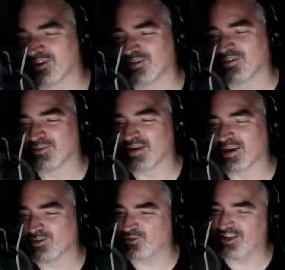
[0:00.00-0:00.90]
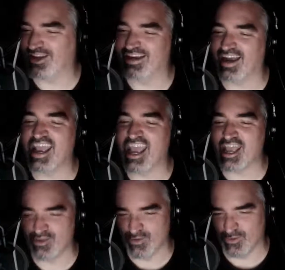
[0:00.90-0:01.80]
go on the record saying I
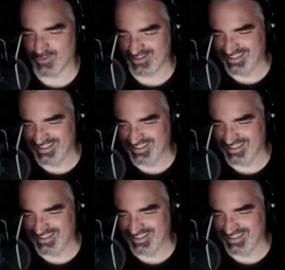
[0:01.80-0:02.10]
hate you.